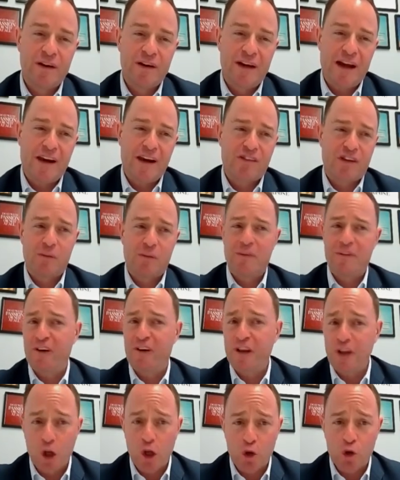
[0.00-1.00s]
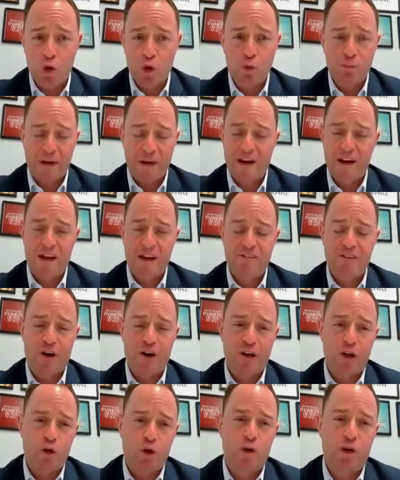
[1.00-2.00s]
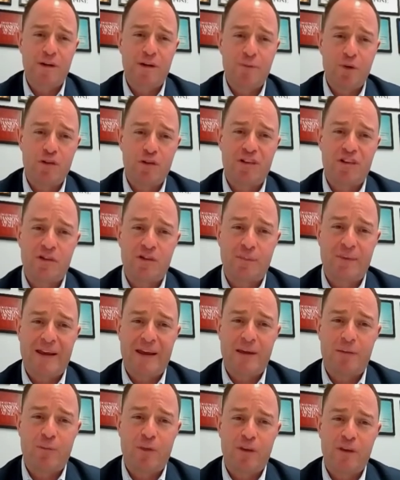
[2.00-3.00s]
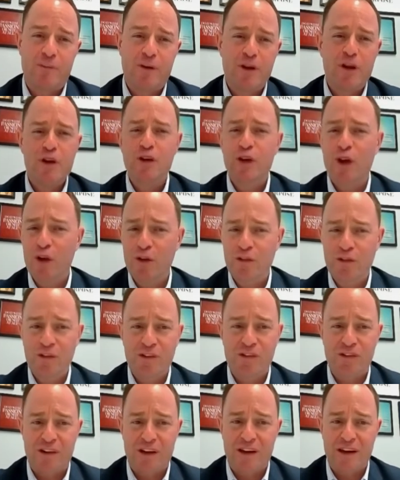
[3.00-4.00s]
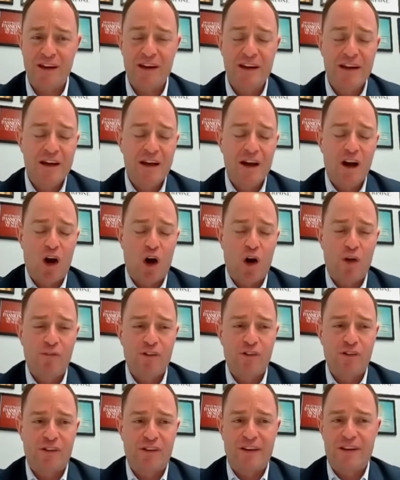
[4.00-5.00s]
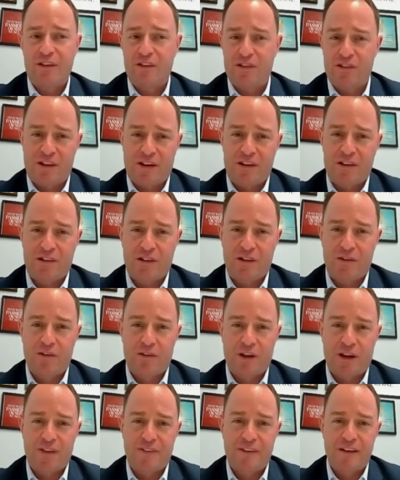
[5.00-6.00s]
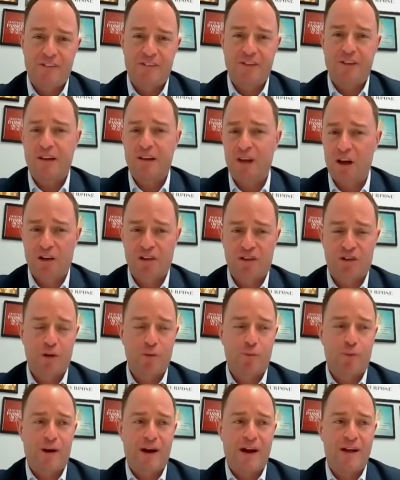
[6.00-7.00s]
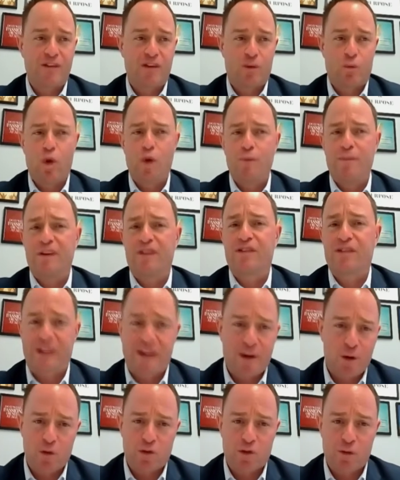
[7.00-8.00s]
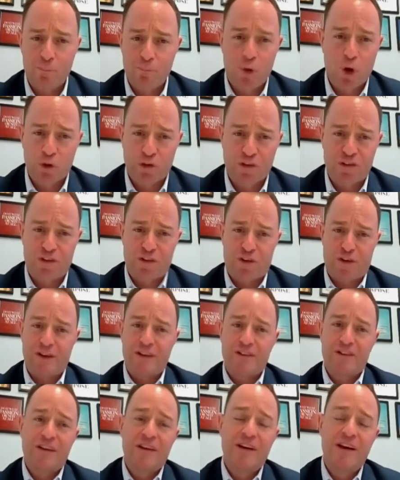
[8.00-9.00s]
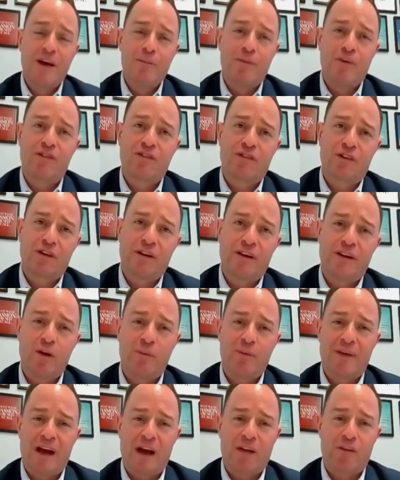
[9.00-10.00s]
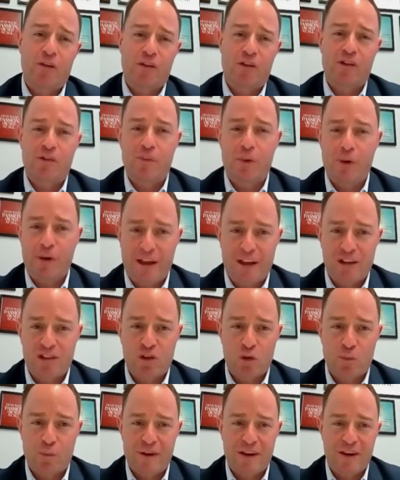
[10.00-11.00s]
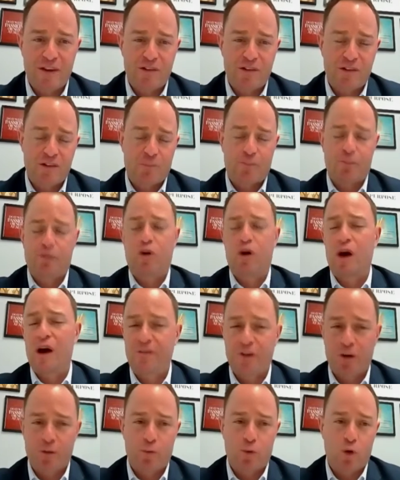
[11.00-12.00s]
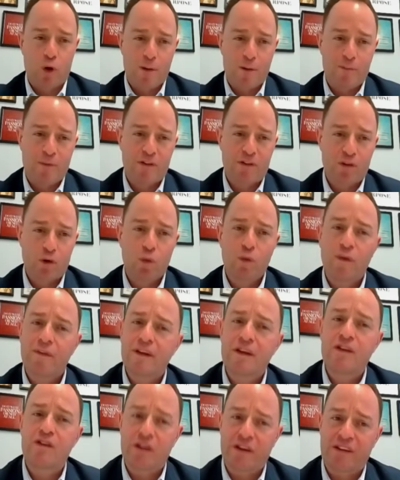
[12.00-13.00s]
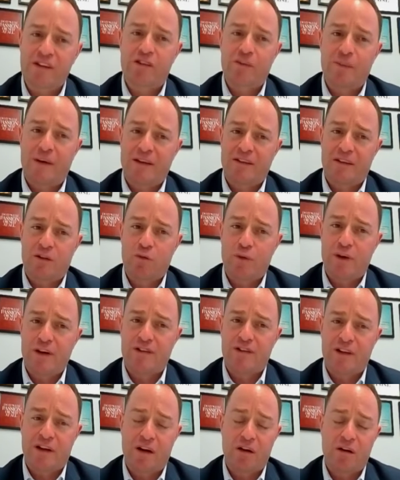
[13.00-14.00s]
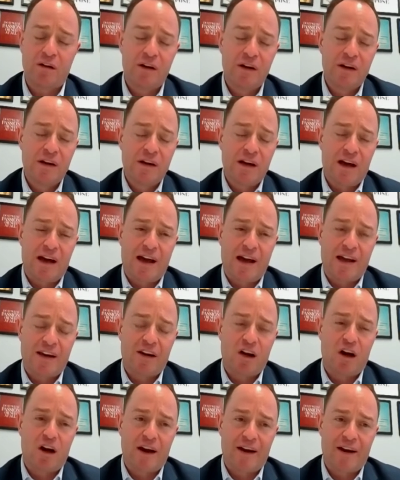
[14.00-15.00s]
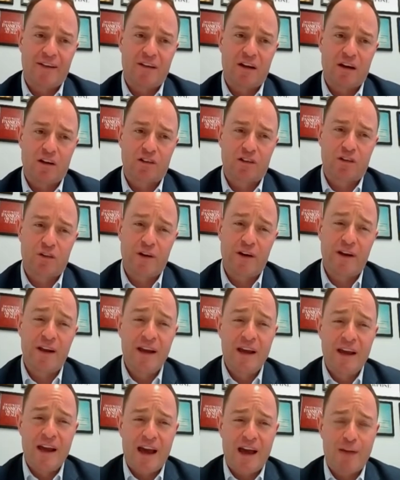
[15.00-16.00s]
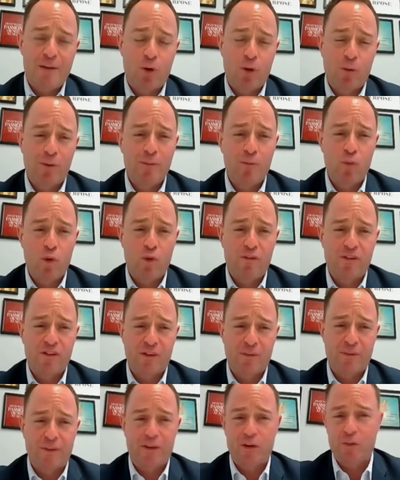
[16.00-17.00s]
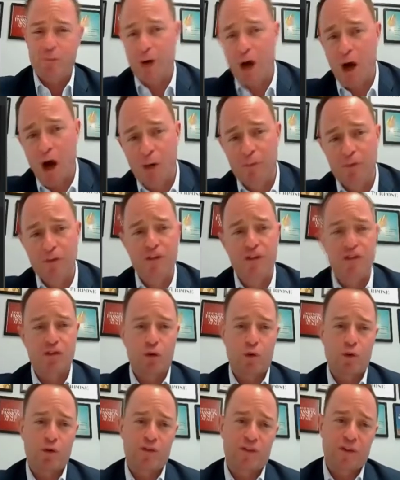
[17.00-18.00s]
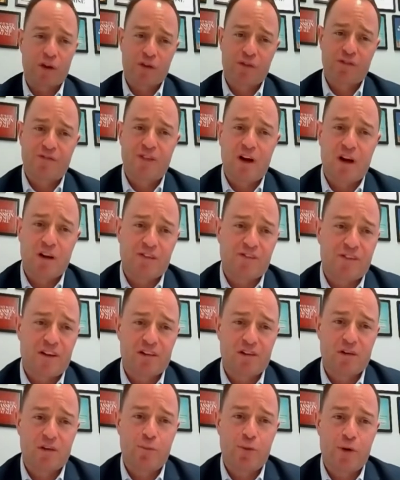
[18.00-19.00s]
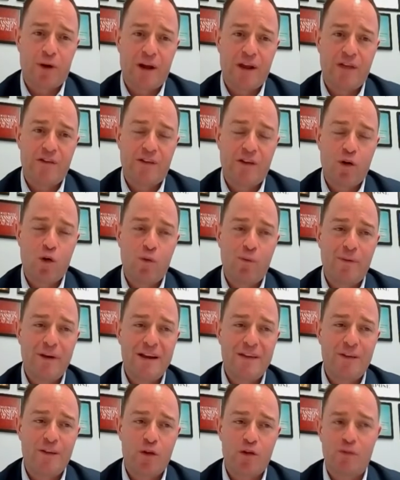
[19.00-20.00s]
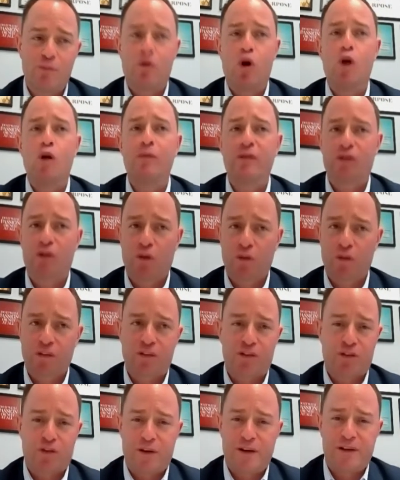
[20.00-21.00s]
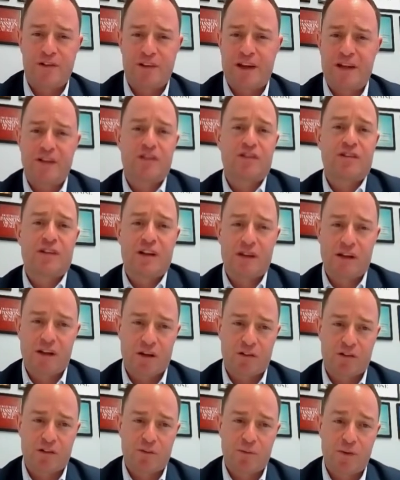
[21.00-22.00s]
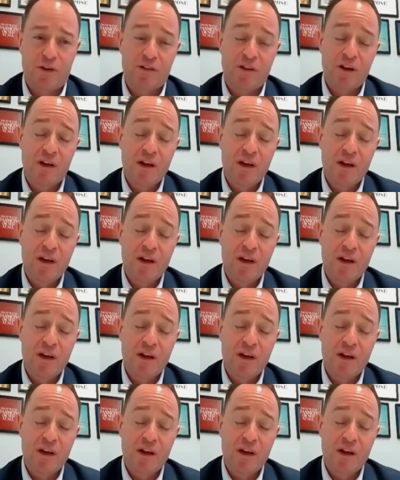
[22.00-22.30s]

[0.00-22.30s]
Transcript: And it's going to be very local and very local community to begin with. But you're going to see, obviously, incentives. I think for the luxury brands, it won't be sales on Bond Street, but certainly there'll be other experiential pieces and private appointments, all the things you'd expect in retail and high-end luxury, and probably more for some of the department stores and those fast fashion brands. There will be those moments on the street to entertain customers.